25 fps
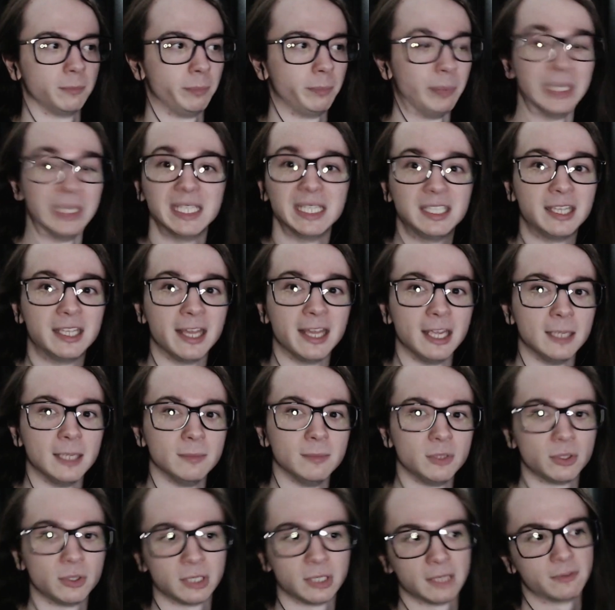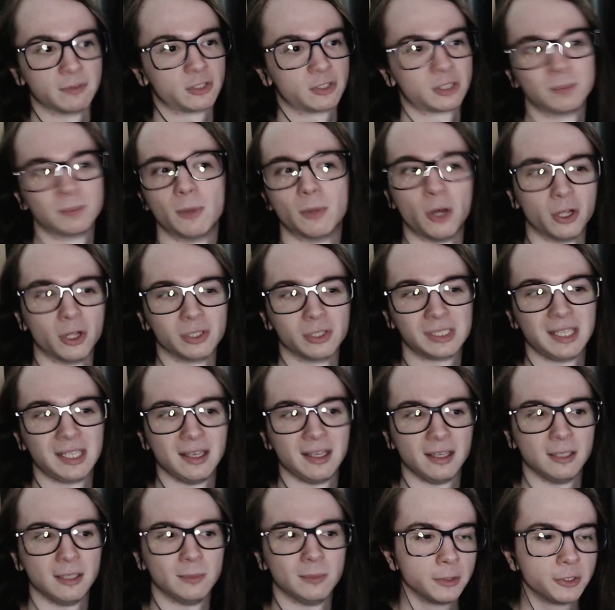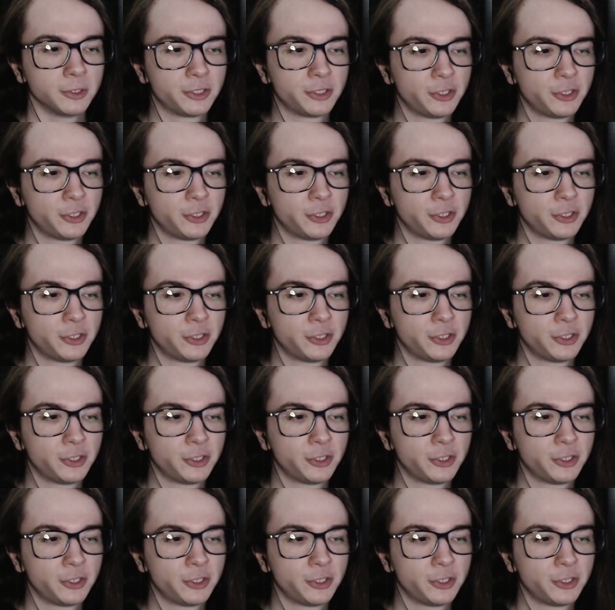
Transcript: big games, you can have small games.